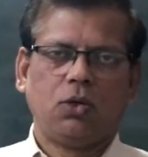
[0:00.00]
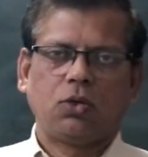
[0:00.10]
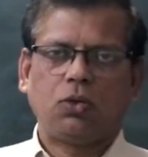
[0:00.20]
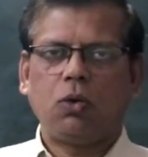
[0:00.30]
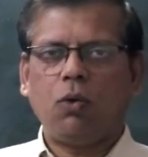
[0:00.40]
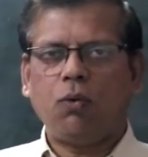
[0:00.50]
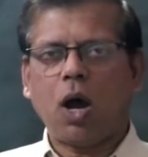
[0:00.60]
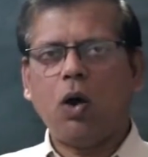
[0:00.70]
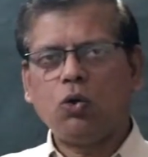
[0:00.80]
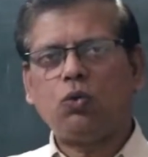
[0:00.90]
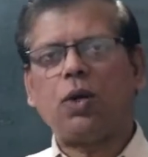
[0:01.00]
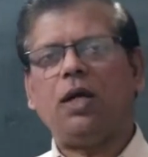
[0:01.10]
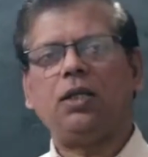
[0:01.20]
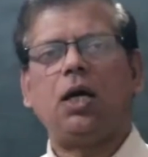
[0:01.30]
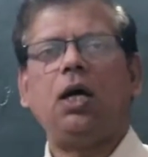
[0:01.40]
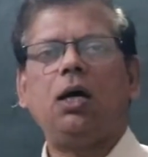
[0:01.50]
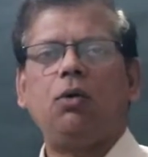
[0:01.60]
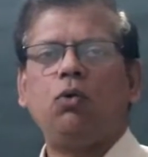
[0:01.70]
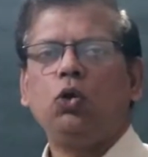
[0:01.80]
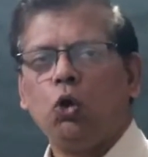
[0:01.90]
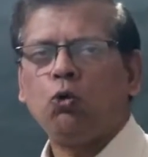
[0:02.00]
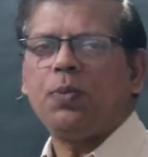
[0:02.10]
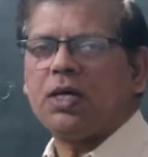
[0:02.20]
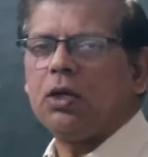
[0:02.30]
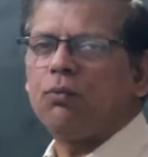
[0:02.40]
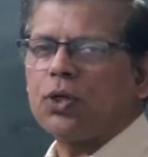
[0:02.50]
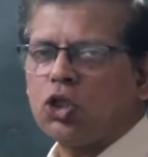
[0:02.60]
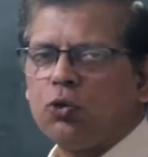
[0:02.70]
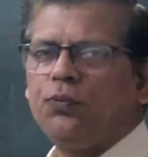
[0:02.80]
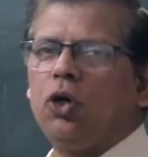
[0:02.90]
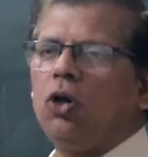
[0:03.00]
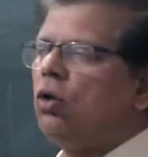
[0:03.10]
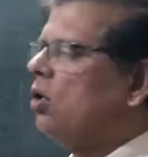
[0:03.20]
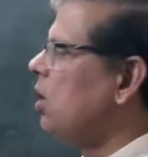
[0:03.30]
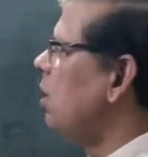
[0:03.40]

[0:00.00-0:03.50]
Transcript: So how to write the note making? First of all,